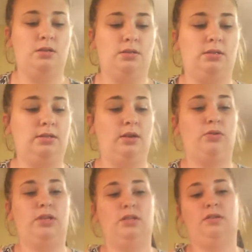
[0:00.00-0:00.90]
since I
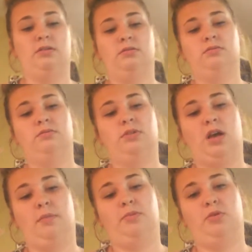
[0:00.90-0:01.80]
only did the
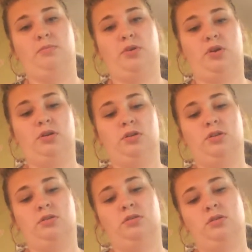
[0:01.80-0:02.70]
top part.
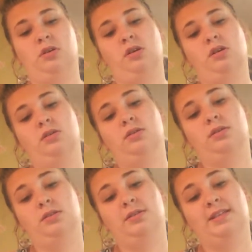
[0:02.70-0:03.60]
As
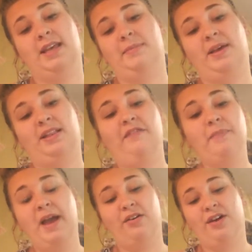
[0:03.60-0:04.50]
soon as I get my glove
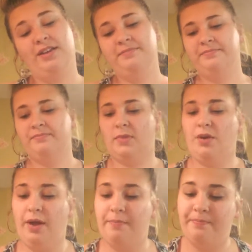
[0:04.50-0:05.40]
back on.
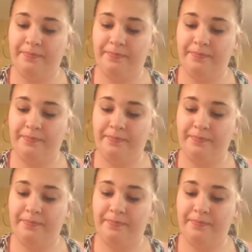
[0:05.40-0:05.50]
Okay.